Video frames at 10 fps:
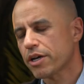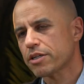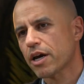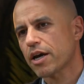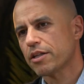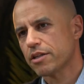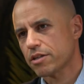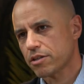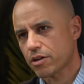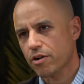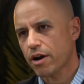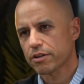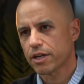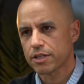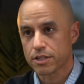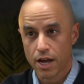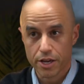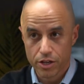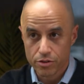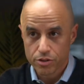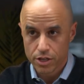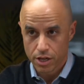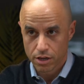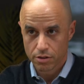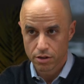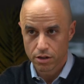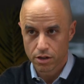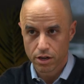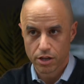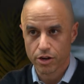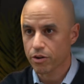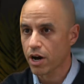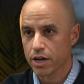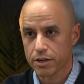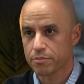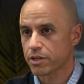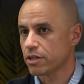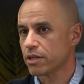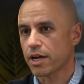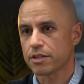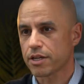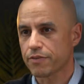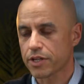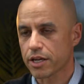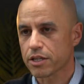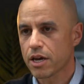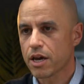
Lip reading: aside, this is a crowd that is not using, you know, condoms and safe sex.